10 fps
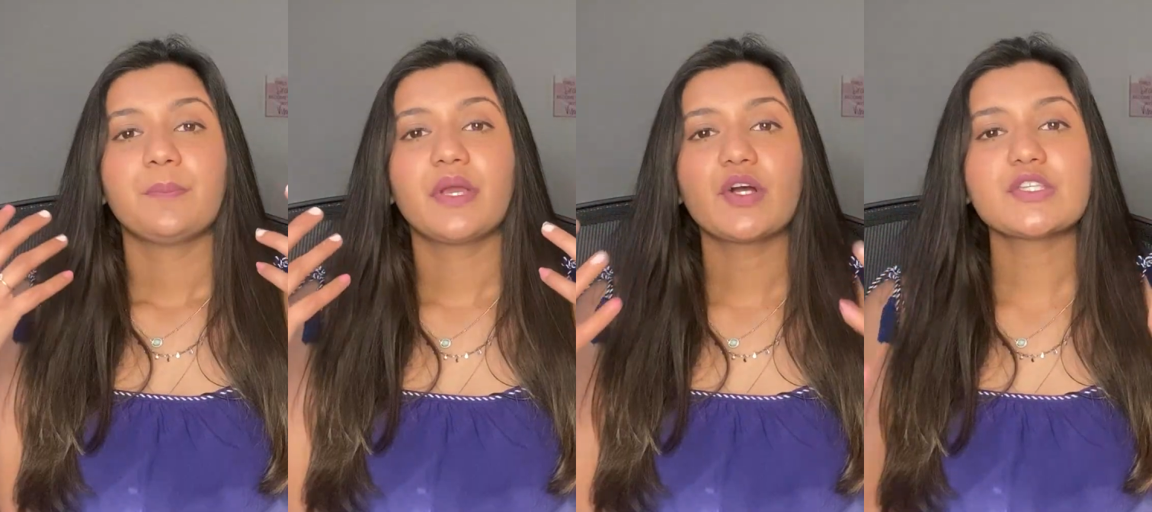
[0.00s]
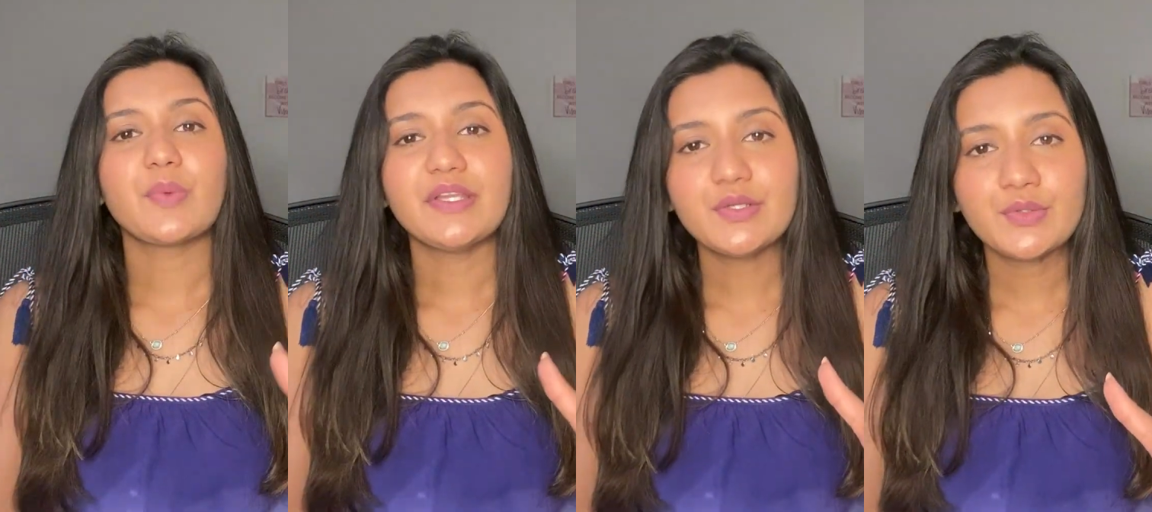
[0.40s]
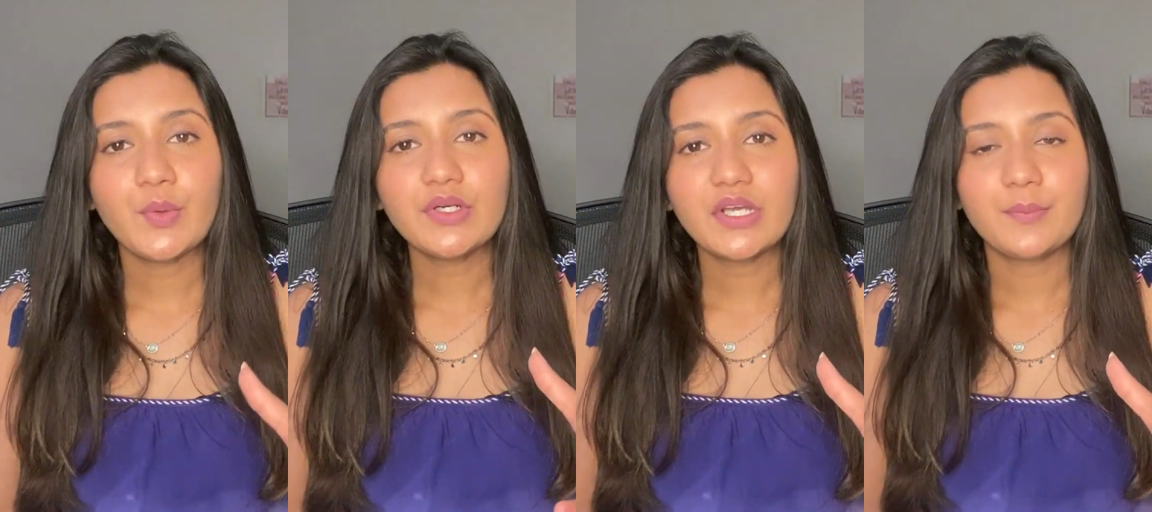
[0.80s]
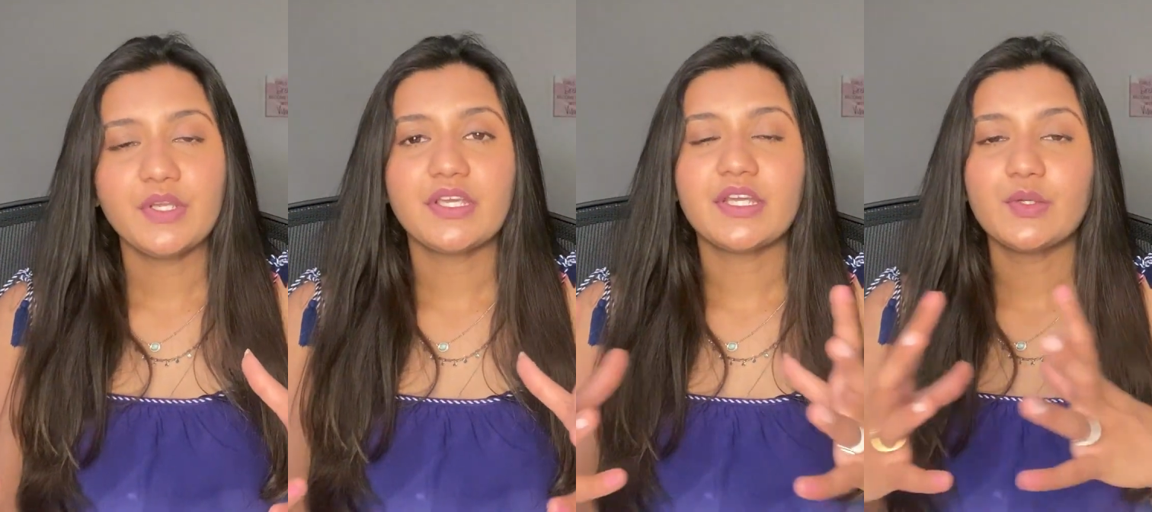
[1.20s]
Because when you don't
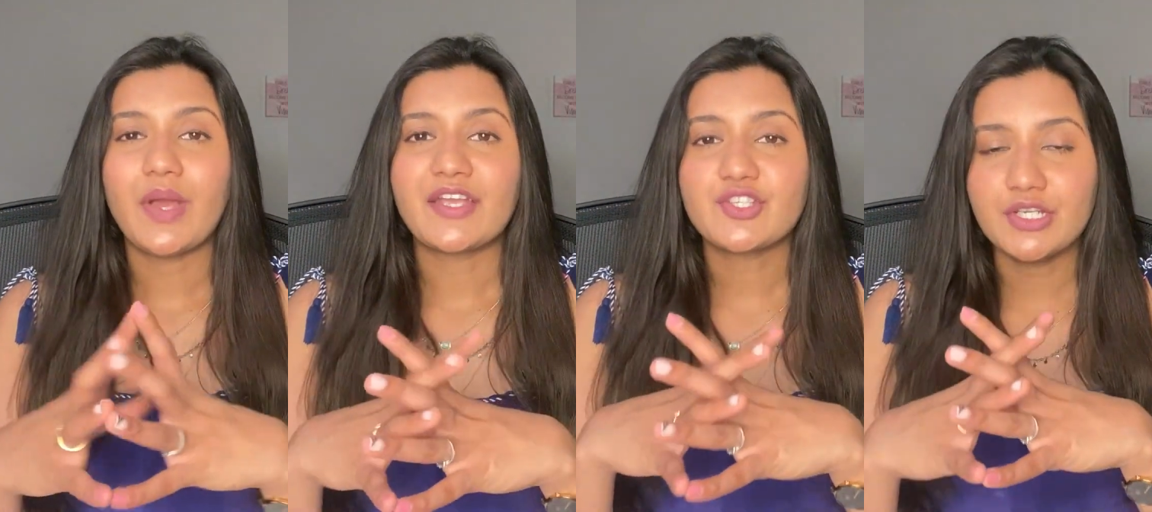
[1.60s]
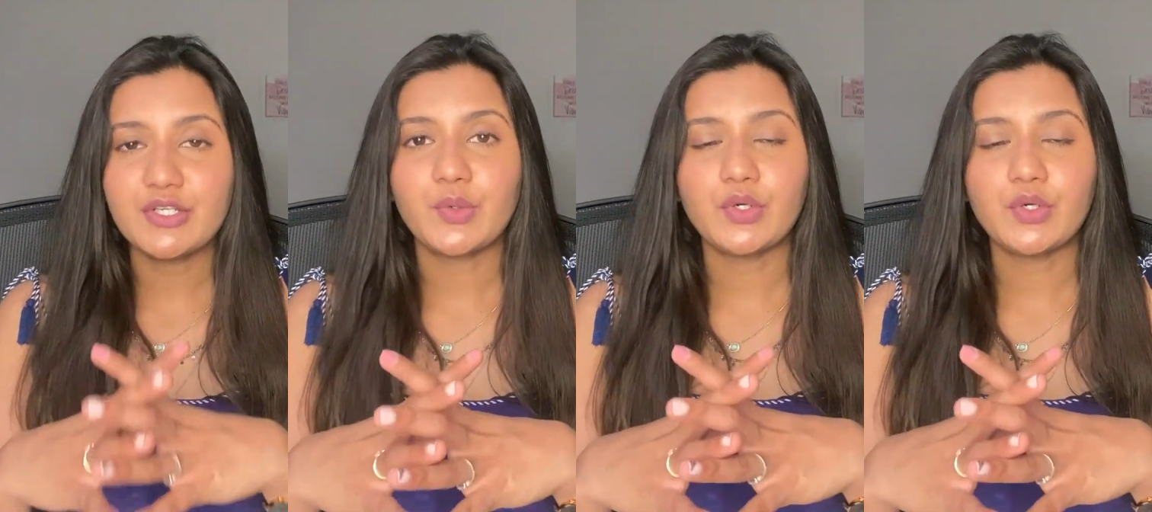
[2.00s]
communicate, you actually